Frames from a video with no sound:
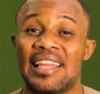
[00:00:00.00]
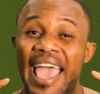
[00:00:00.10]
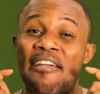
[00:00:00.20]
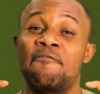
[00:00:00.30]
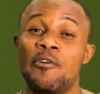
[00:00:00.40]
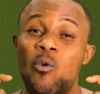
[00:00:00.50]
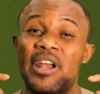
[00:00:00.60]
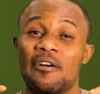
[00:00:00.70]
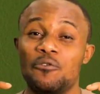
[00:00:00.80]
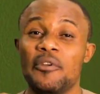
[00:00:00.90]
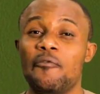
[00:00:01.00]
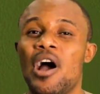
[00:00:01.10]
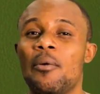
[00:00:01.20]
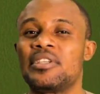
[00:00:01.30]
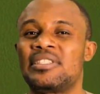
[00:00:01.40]
Everyone have
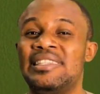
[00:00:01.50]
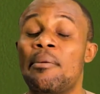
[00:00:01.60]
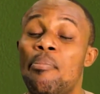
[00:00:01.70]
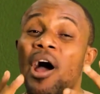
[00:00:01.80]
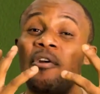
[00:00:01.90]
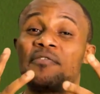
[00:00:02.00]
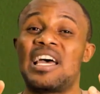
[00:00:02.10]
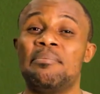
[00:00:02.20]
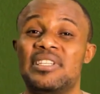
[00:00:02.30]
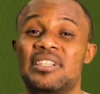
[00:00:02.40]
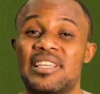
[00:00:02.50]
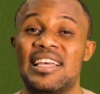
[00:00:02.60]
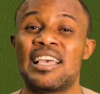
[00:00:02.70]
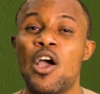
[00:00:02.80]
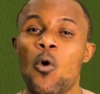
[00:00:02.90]
24 hours. The power of time tells
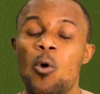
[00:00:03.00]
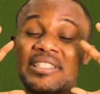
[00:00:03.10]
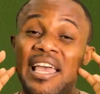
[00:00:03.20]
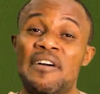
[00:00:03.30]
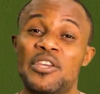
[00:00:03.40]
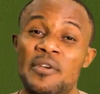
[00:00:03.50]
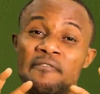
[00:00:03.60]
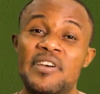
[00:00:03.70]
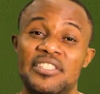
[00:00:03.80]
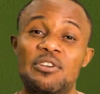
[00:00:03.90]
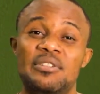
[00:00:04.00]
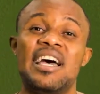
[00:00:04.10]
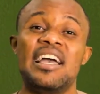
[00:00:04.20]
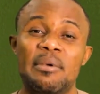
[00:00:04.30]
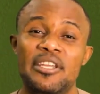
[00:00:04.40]
us, whatever you invest your
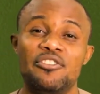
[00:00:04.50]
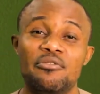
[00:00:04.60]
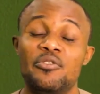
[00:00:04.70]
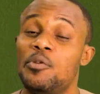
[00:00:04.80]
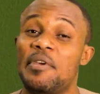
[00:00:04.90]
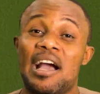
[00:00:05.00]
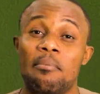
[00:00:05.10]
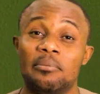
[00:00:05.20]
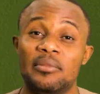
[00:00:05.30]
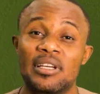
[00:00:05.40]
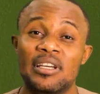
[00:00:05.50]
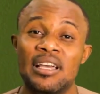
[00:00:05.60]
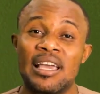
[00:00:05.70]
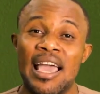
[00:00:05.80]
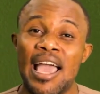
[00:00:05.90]
time into, you become.
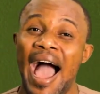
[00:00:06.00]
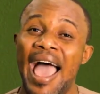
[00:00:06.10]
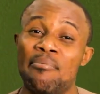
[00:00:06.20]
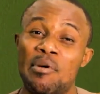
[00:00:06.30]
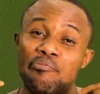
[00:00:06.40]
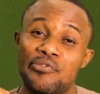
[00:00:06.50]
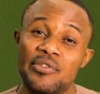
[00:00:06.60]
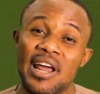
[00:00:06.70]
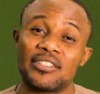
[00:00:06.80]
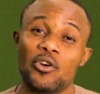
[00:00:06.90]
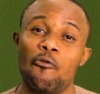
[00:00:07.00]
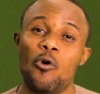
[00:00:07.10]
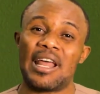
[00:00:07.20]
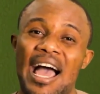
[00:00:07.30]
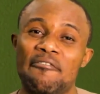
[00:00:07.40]
I am a product of
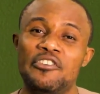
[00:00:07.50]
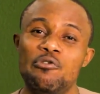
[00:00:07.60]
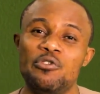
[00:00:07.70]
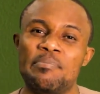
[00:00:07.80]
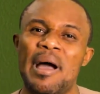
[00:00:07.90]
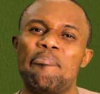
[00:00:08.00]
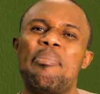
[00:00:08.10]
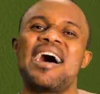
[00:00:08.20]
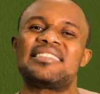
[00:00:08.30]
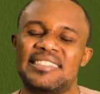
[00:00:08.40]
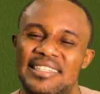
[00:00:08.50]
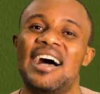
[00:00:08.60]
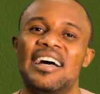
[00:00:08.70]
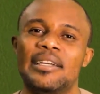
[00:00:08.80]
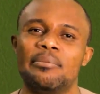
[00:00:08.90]
what I have used my past
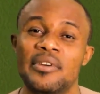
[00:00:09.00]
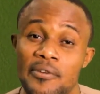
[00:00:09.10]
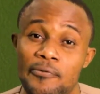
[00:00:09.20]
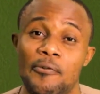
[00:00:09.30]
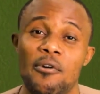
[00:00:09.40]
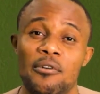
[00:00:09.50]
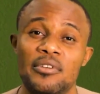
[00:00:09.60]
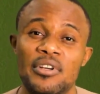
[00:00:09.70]
time for.